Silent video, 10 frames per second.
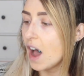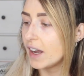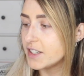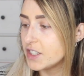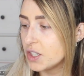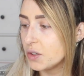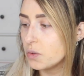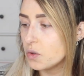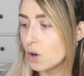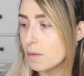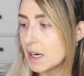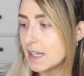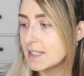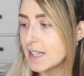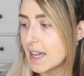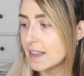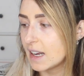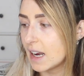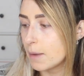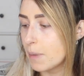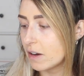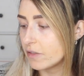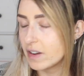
I do normally say that like powder